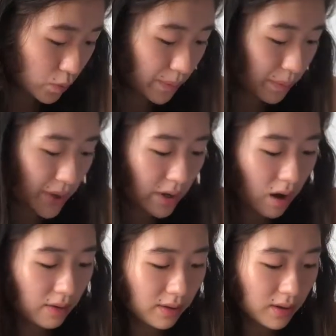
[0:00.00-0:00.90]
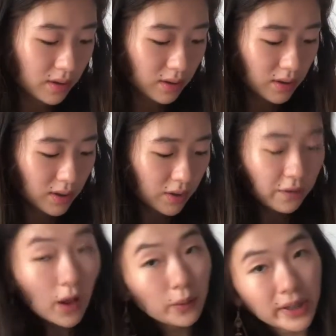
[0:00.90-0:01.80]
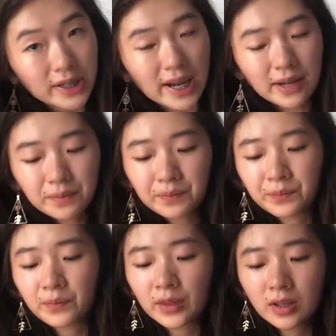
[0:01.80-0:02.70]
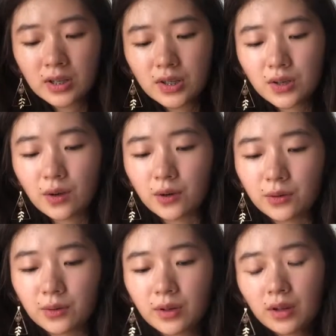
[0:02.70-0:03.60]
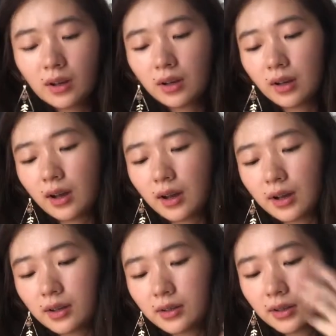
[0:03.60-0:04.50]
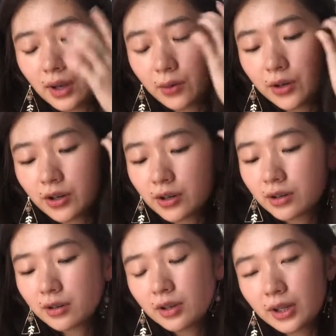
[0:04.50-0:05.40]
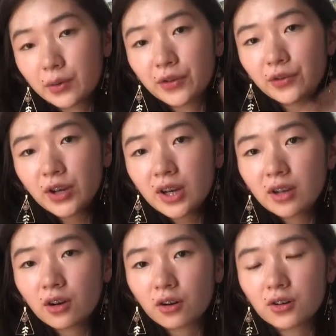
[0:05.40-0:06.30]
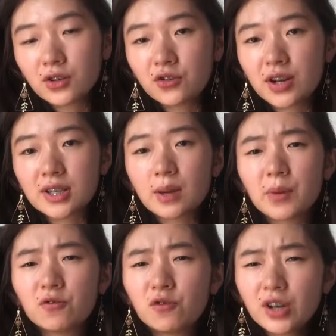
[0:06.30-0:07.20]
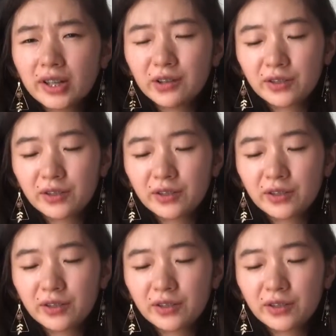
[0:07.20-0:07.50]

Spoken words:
would be on the following day. So there were 3 girls dressed up in really,